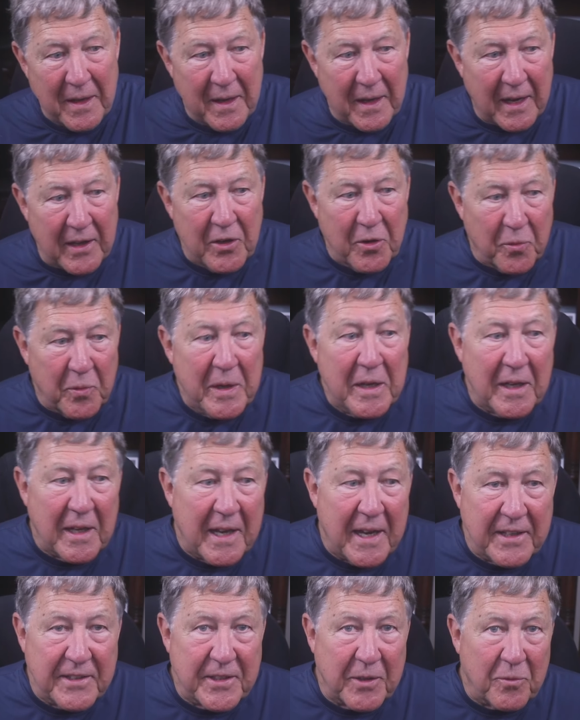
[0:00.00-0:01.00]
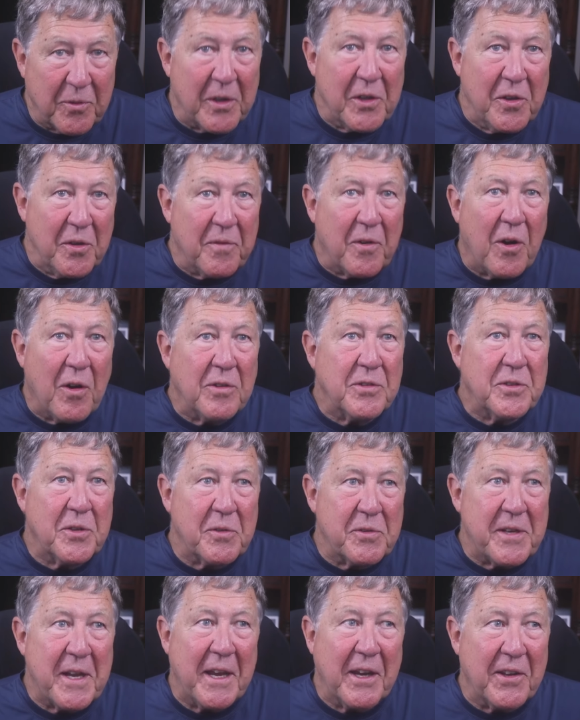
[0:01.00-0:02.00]
And you realize that what you've
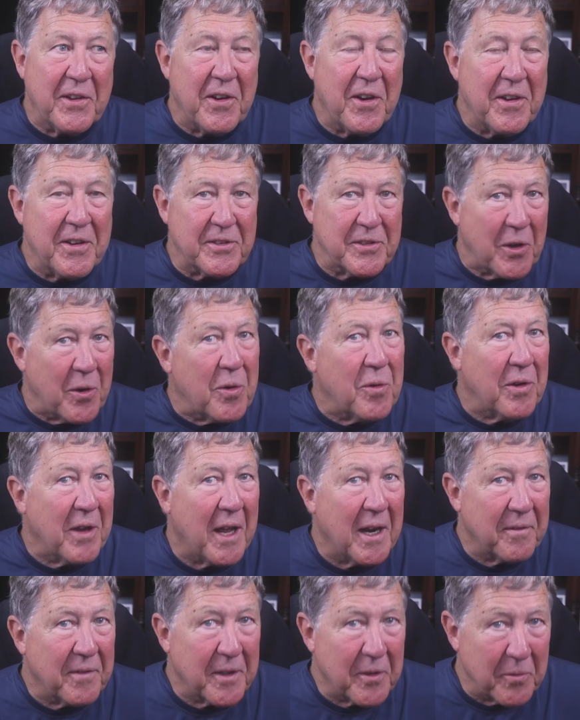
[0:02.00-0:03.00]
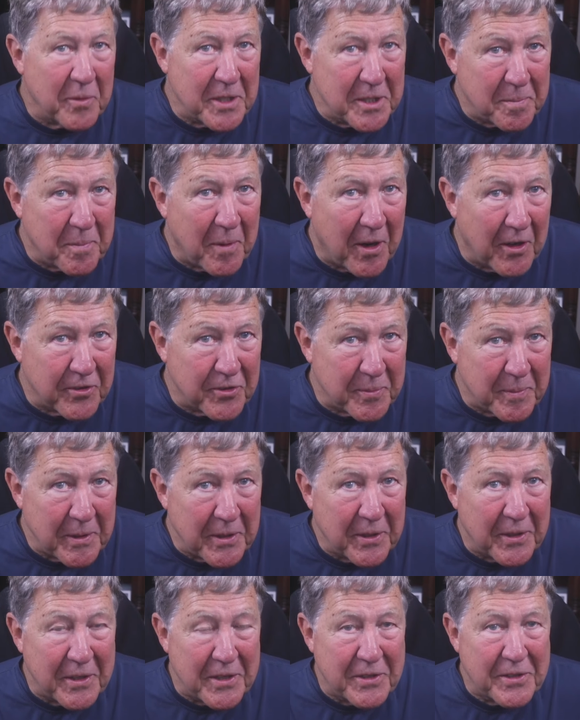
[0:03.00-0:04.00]
also taken on is a whole lot of other
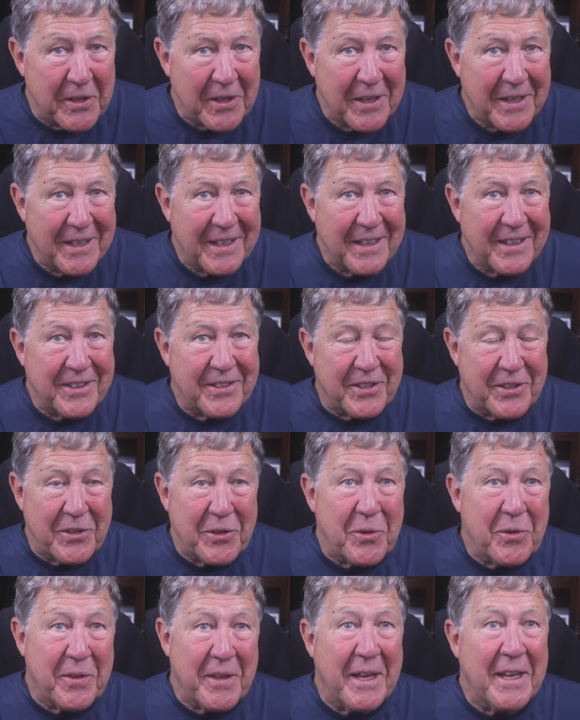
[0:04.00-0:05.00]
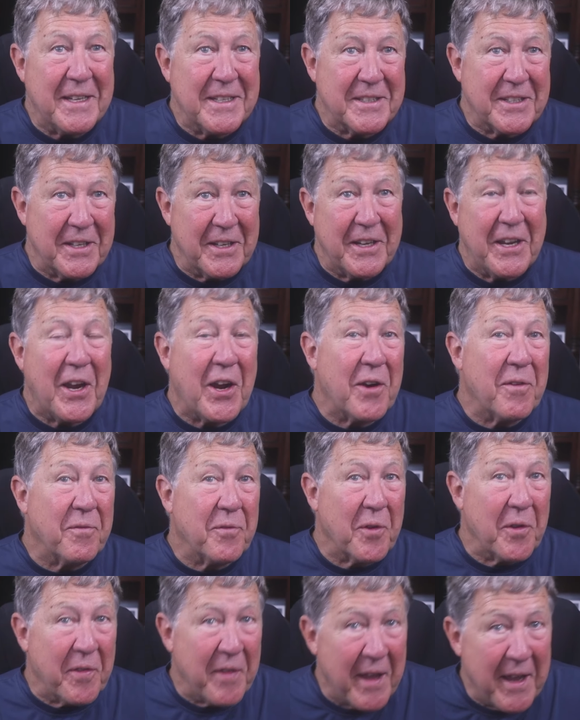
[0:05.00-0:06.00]
responsibilities to do things and care
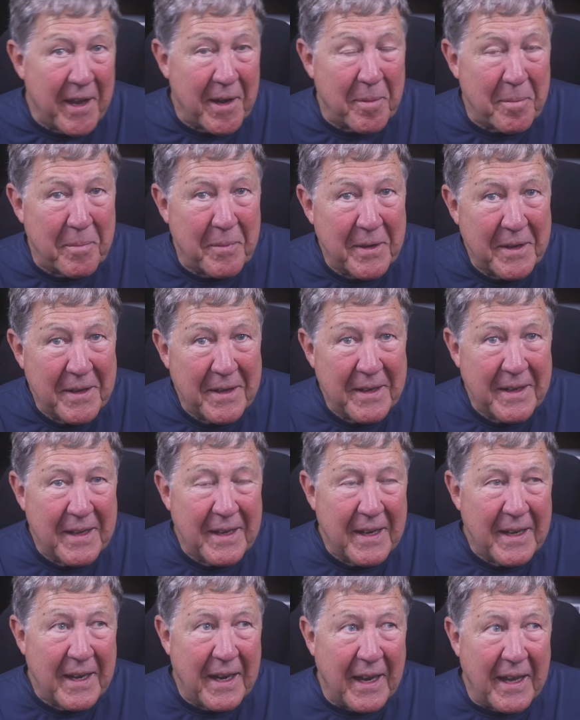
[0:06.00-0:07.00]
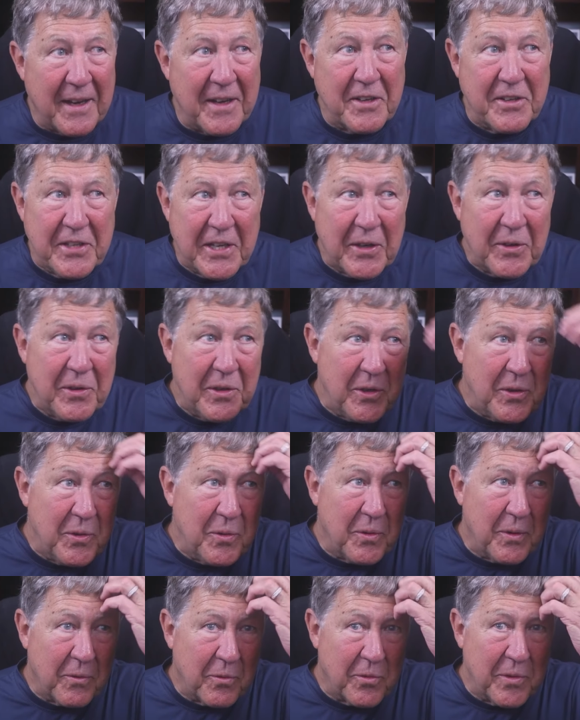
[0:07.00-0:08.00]
for them. And until
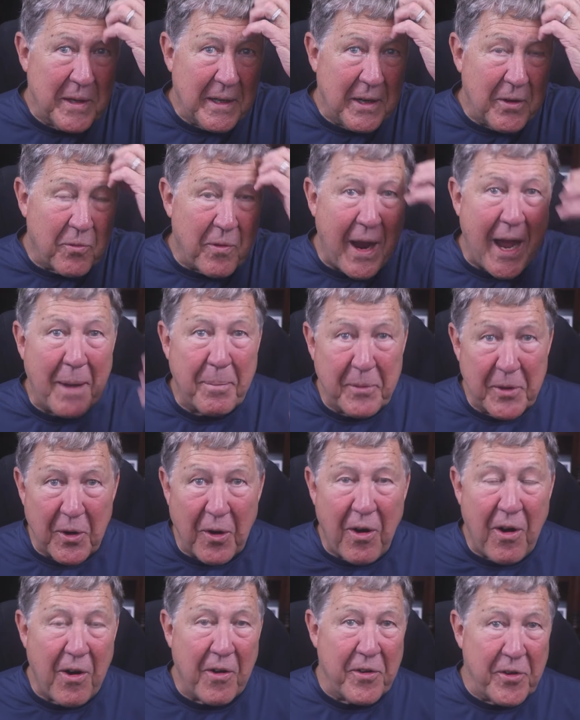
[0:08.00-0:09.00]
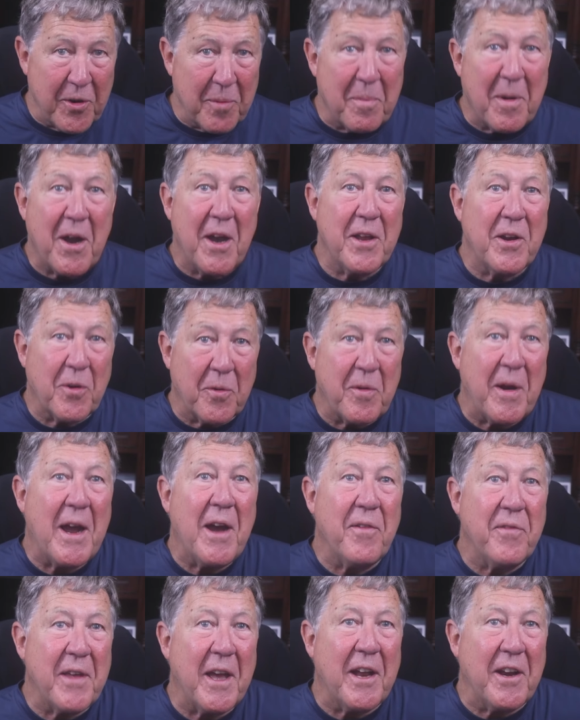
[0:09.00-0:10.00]
you really wrap your heart and your mind
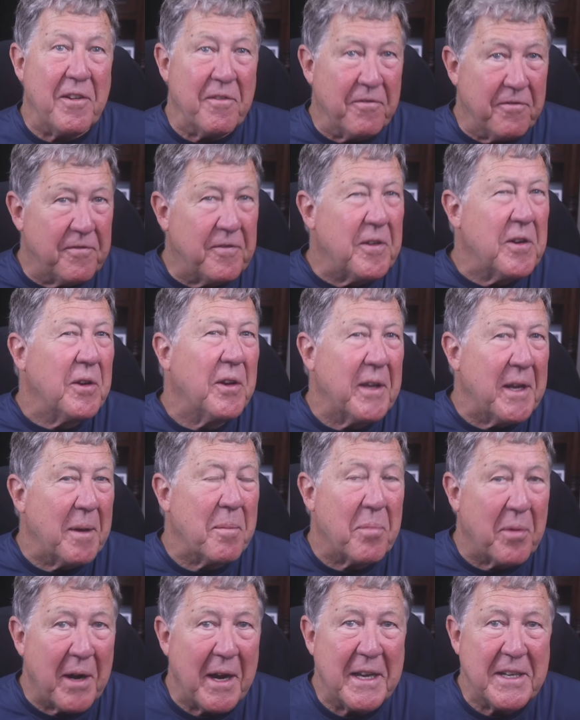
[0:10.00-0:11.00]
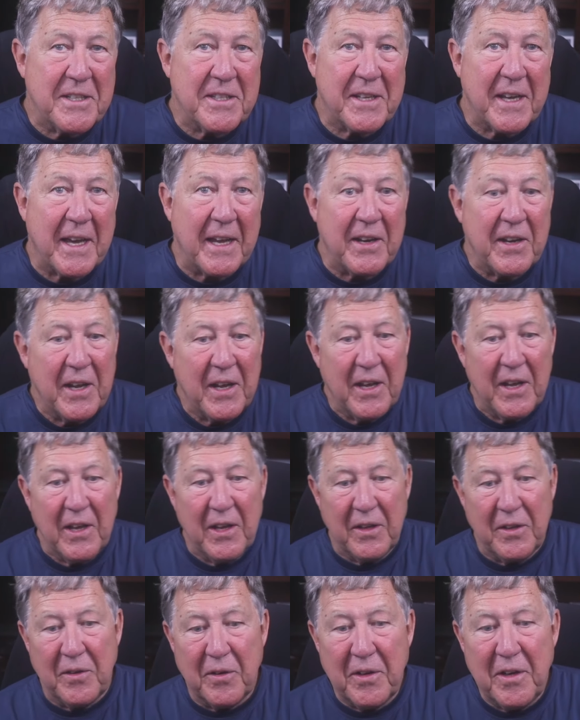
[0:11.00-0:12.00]
around that and fully embrace that,
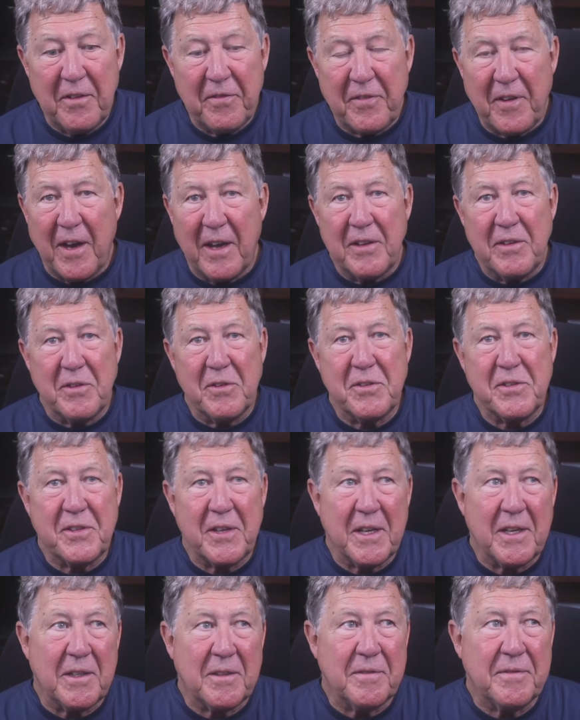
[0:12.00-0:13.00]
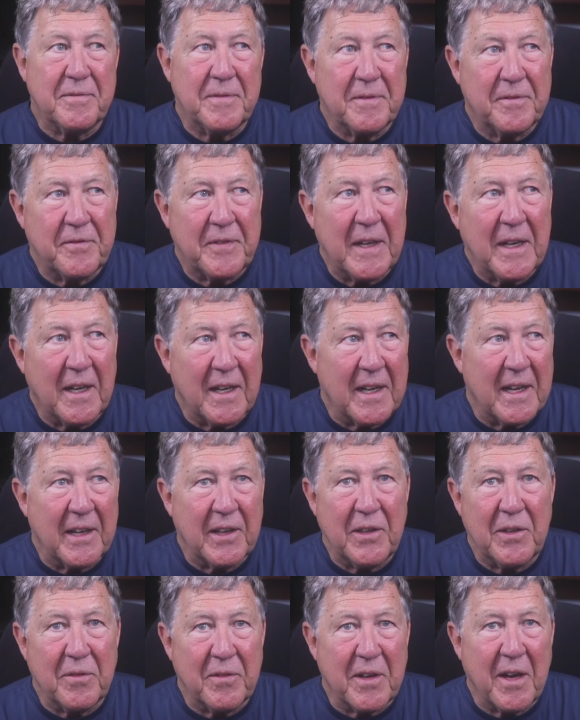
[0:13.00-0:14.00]
you're going to find yourself feeling
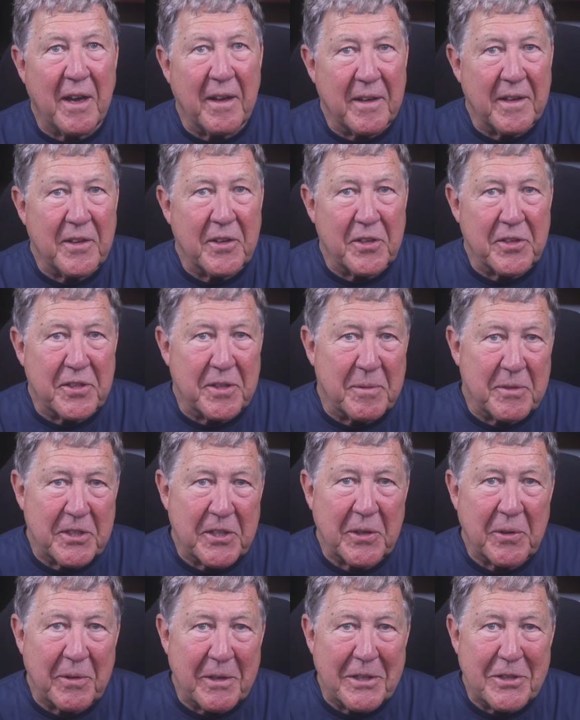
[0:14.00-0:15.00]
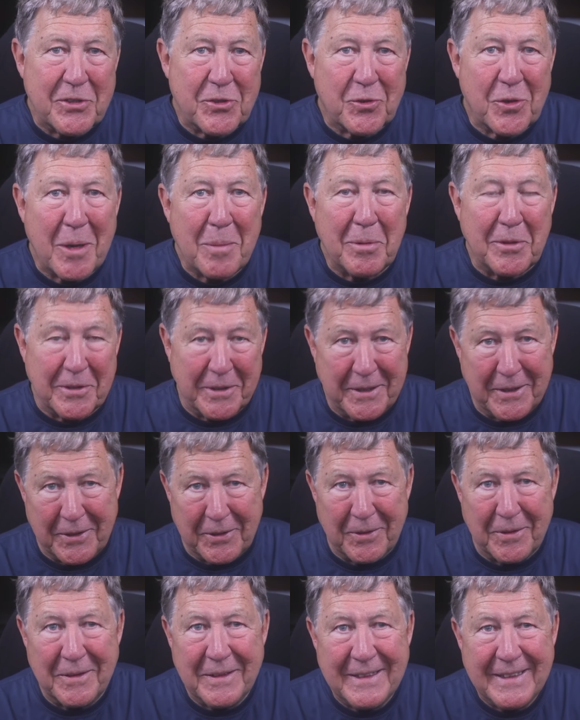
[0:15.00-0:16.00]
like you've gotten into some serious trouble
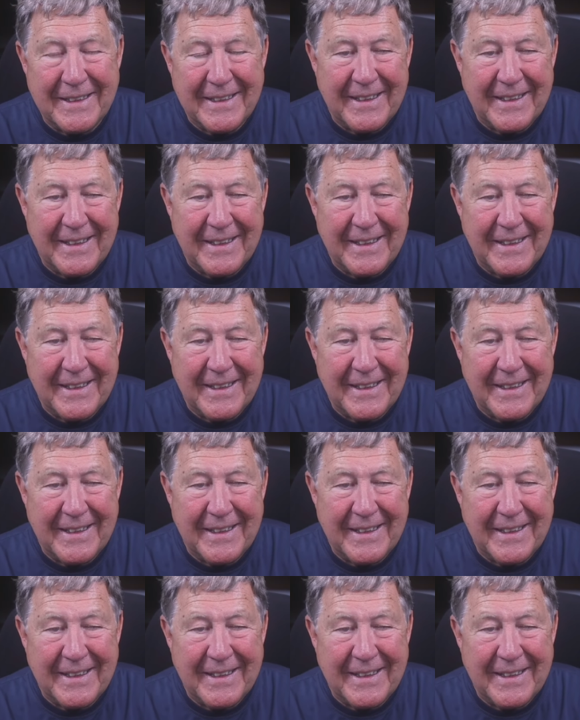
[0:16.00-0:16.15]
here.